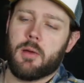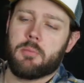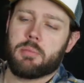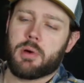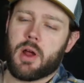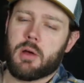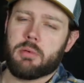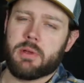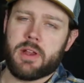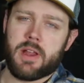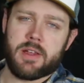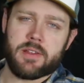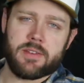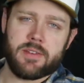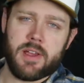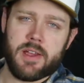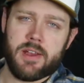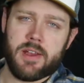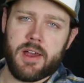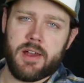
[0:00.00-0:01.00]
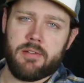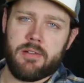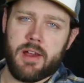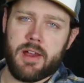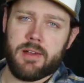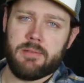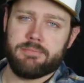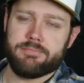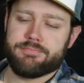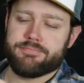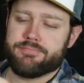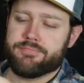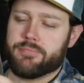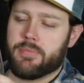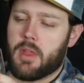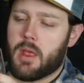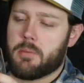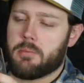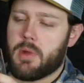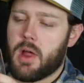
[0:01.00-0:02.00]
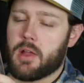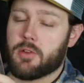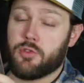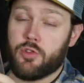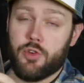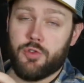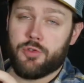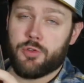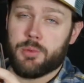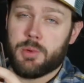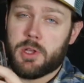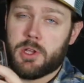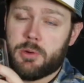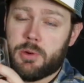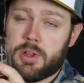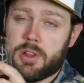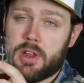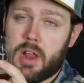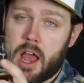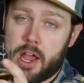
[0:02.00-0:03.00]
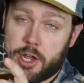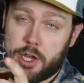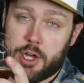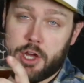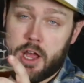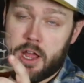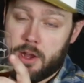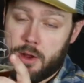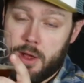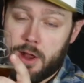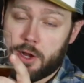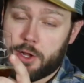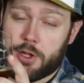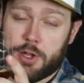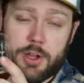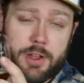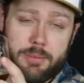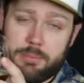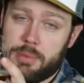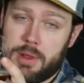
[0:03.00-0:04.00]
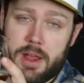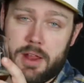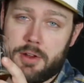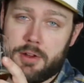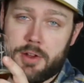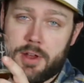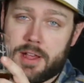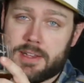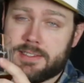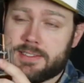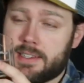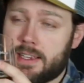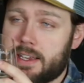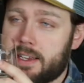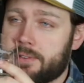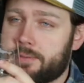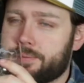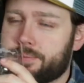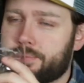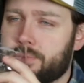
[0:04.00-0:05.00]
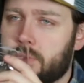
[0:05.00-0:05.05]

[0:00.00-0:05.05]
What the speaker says: Probably not saying that right. I'm not too familiar with it. I know how to cook it, but I don't know how to say it.